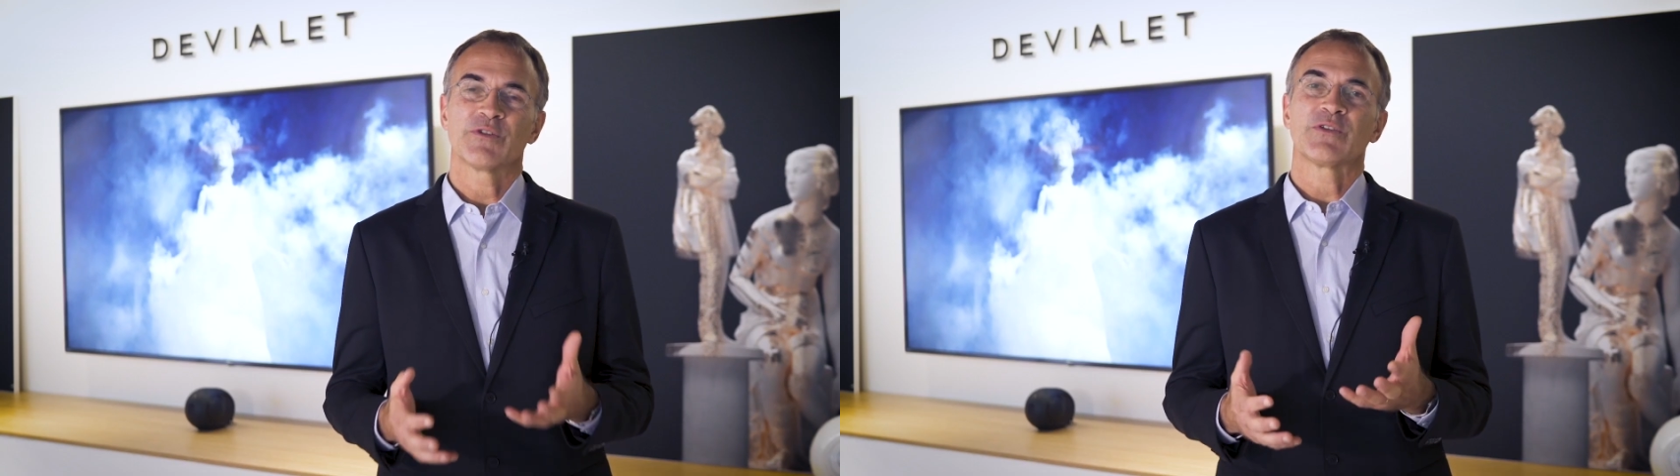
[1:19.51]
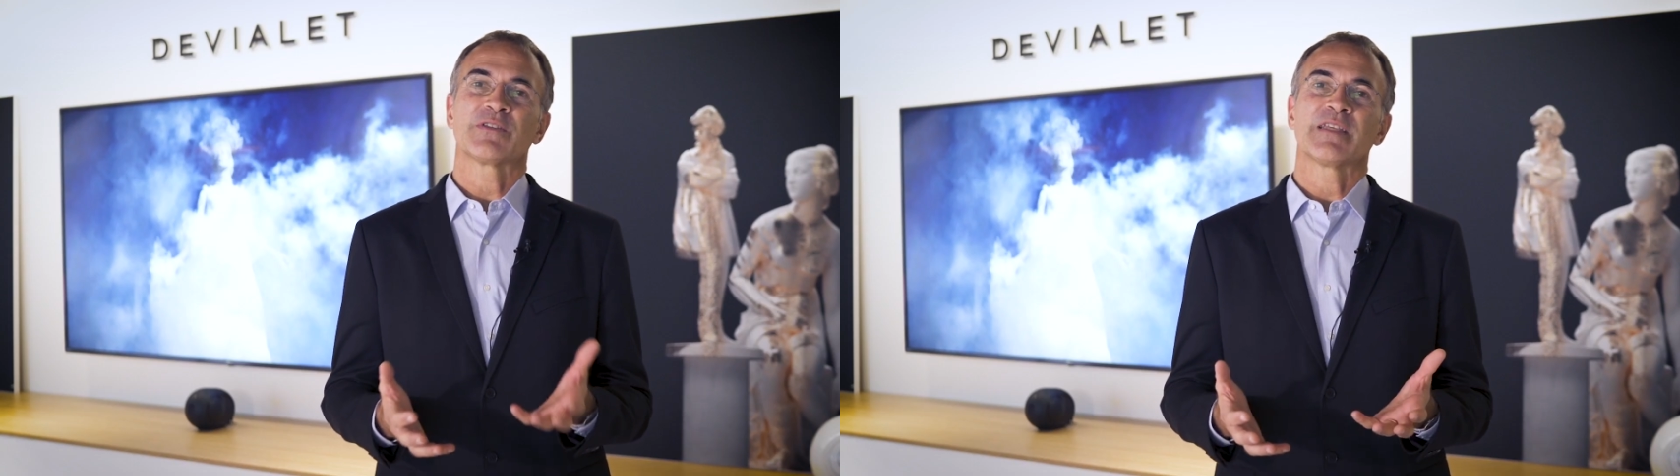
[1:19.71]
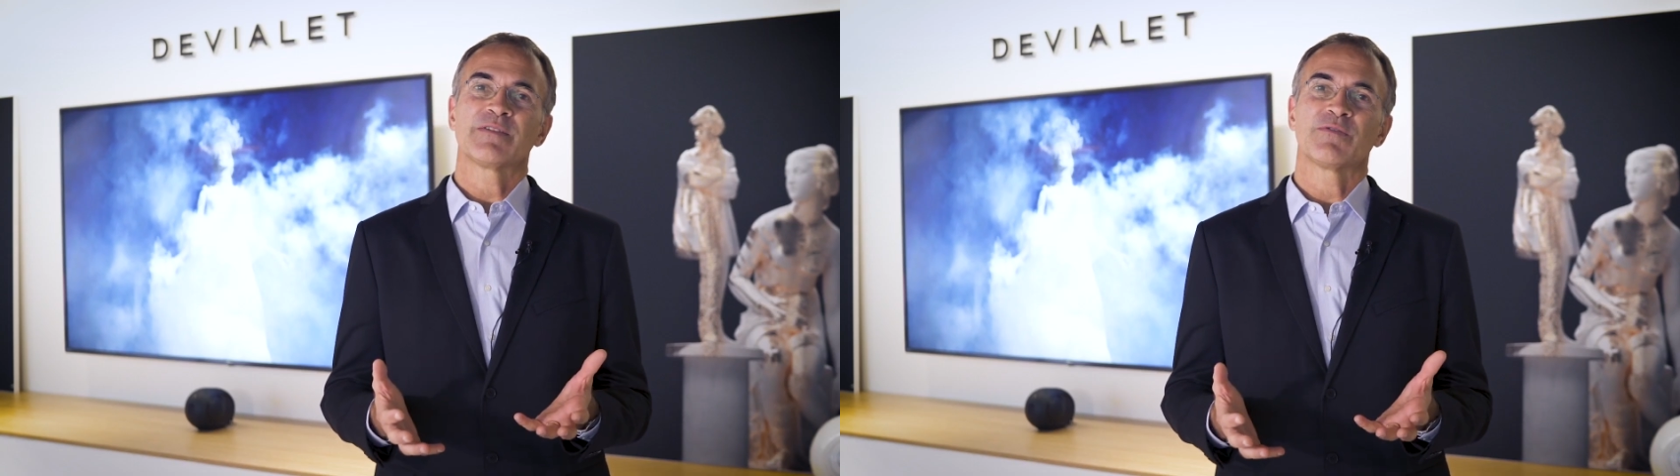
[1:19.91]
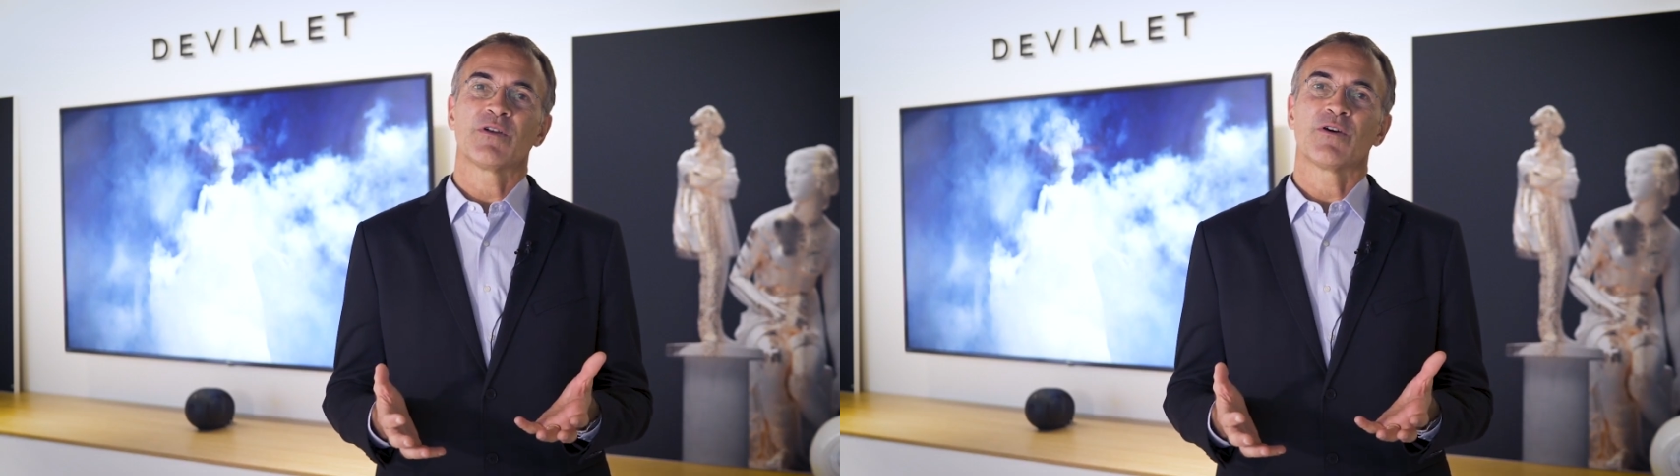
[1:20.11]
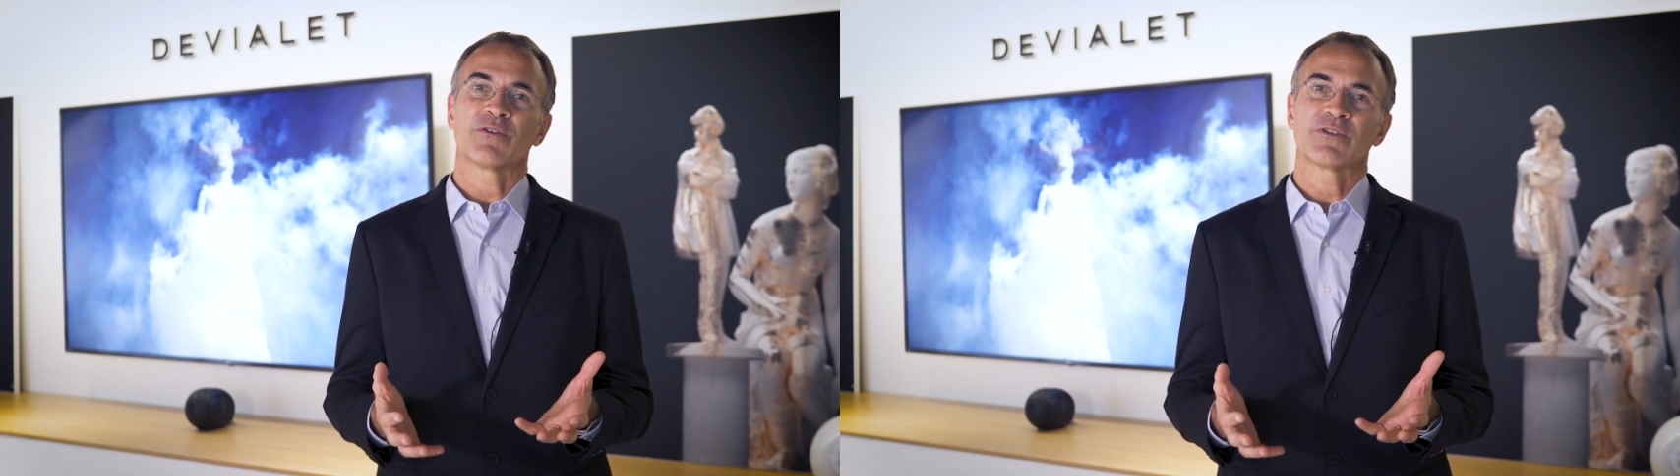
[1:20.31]
a successful
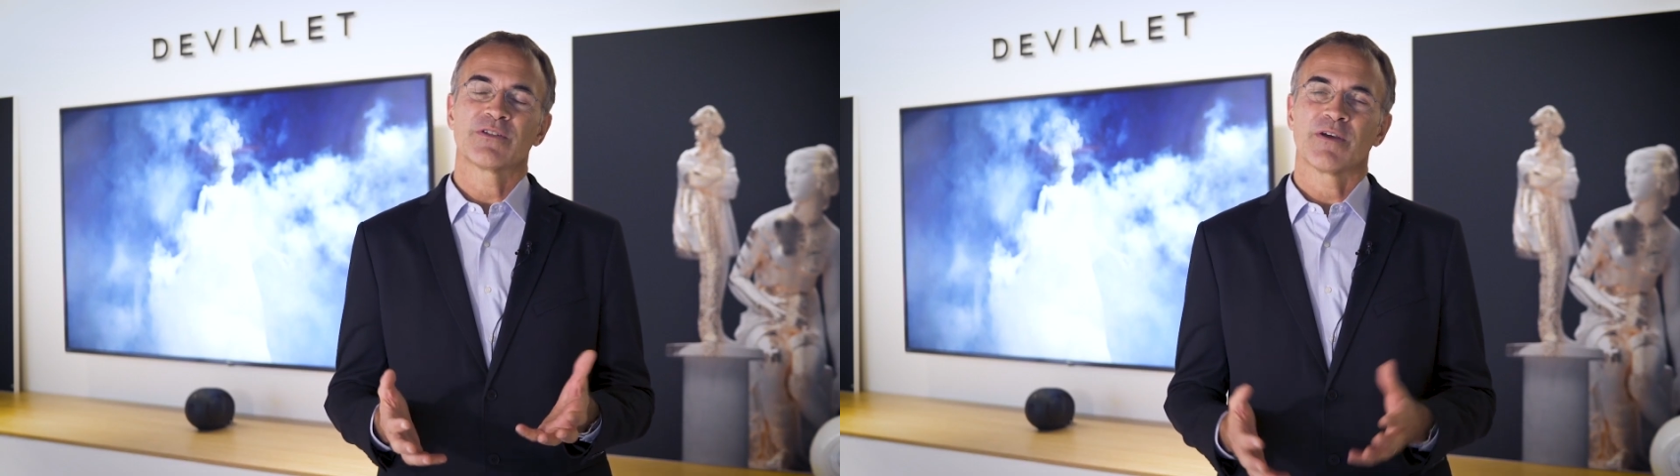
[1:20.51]
launch